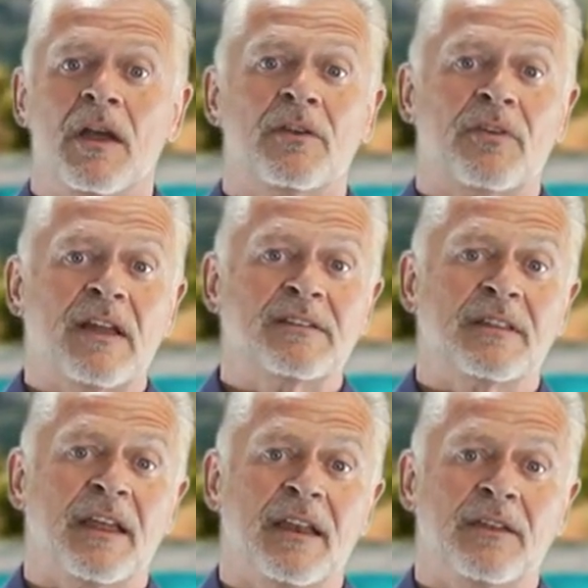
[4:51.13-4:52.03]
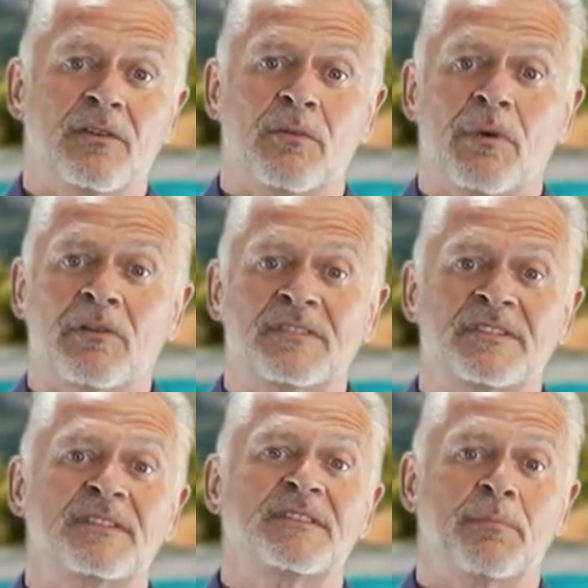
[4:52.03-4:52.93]
translating to about
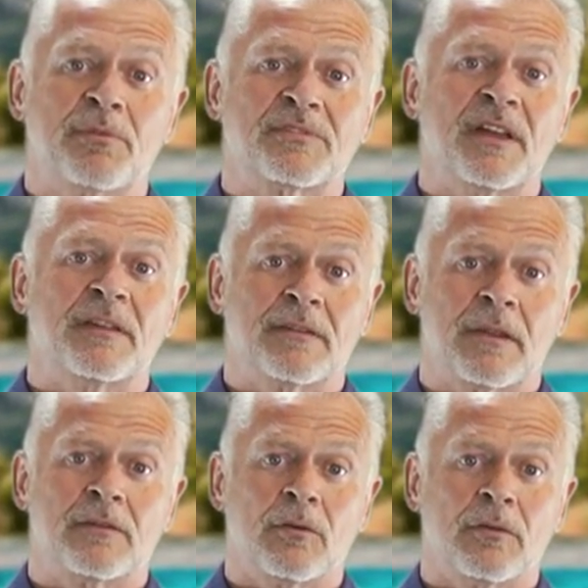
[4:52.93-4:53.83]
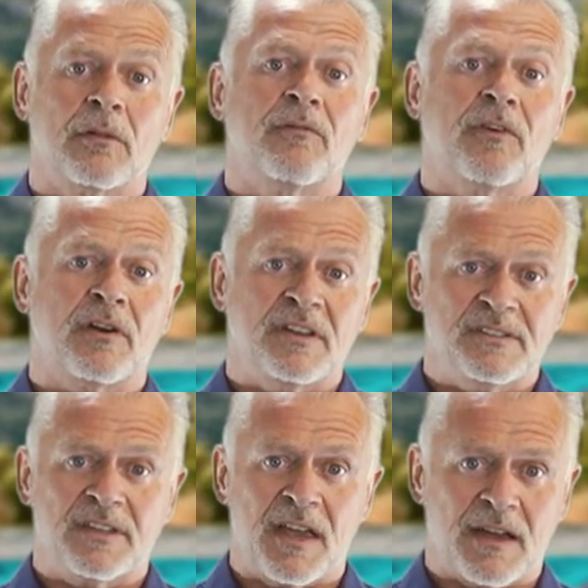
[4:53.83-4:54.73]
60% of the total Far
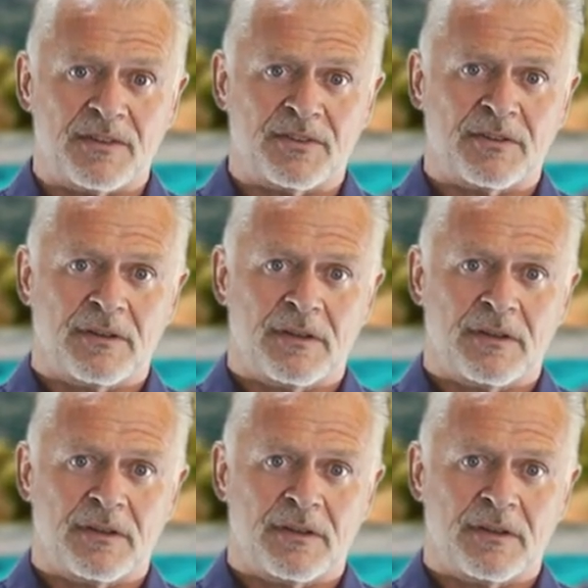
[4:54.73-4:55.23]
East catch.